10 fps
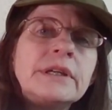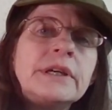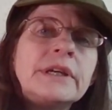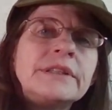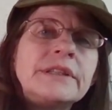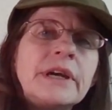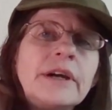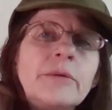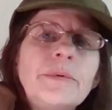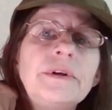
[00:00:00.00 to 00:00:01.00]
Yeah, that's not
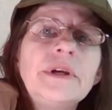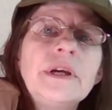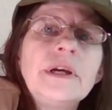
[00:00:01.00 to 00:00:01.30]
helping.